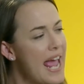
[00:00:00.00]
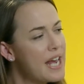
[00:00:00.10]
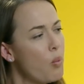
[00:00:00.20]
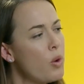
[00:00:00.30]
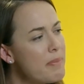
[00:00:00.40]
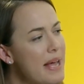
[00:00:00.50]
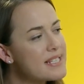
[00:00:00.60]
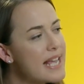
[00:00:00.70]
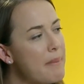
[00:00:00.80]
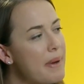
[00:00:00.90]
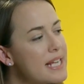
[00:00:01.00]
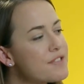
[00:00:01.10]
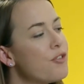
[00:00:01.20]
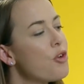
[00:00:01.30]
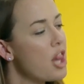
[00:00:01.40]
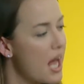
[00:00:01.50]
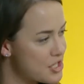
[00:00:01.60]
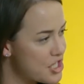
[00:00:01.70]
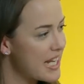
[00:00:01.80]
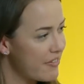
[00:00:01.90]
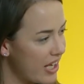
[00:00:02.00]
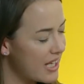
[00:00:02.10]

And what about soundbars for larger T